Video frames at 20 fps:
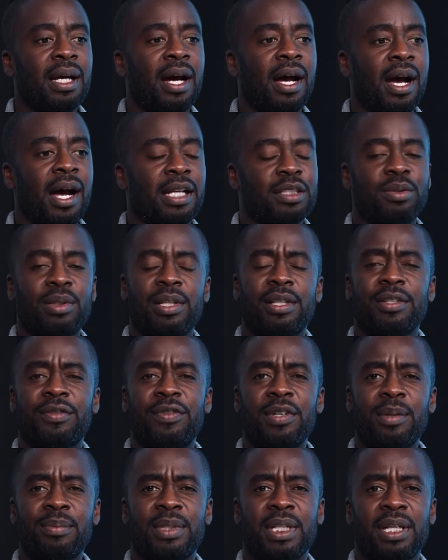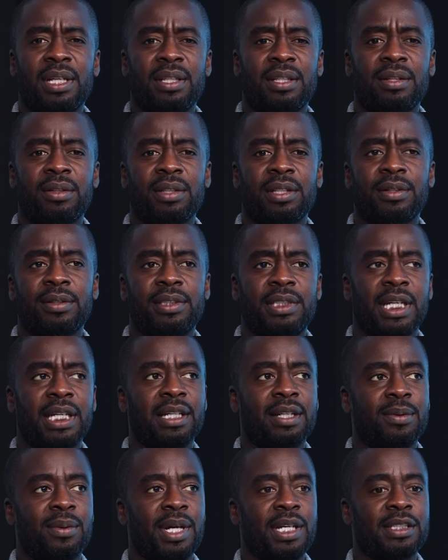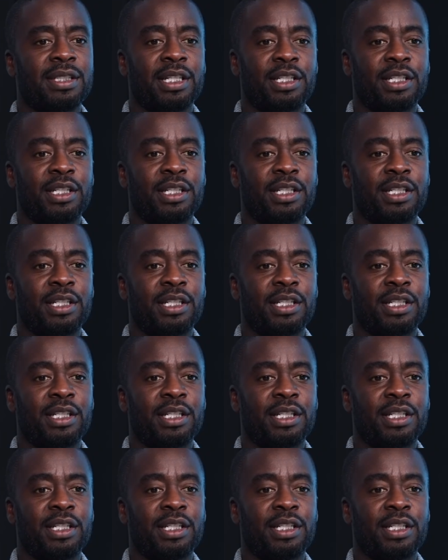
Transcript: It's one of those films that there are takeaways.